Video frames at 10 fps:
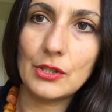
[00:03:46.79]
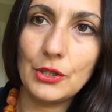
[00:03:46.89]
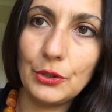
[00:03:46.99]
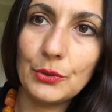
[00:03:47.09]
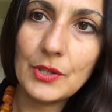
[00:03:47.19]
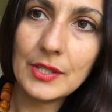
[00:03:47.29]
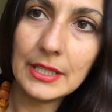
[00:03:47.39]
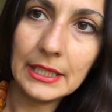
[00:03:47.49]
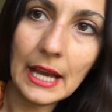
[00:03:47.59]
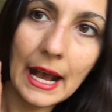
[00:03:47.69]
do you
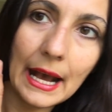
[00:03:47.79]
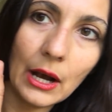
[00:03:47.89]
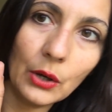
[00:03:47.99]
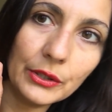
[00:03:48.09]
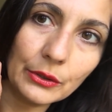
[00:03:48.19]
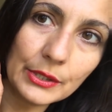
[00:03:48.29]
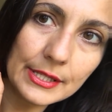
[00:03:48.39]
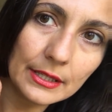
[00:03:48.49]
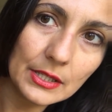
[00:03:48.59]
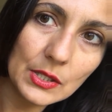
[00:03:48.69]
see how
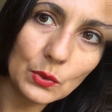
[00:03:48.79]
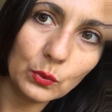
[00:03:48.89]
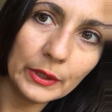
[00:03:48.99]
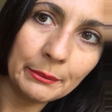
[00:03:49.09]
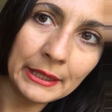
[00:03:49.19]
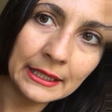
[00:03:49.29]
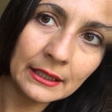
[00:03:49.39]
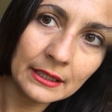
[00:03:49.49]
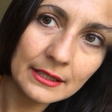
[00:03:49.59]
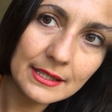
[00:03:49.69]
there's
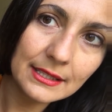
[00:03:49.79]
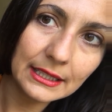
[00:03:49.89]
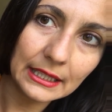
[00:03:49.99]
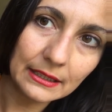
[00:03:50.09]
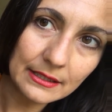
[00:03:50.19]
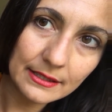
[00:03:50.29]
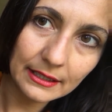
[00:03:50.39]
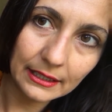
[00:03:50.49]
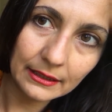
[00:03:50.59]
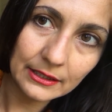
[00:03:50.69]
swimming skins
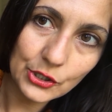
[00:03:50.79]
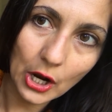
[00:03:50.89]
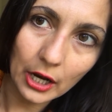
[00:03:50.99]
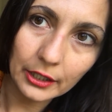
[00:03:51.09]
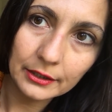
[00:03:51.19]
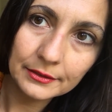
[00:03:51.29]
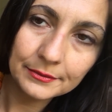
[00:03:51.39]
in the jar?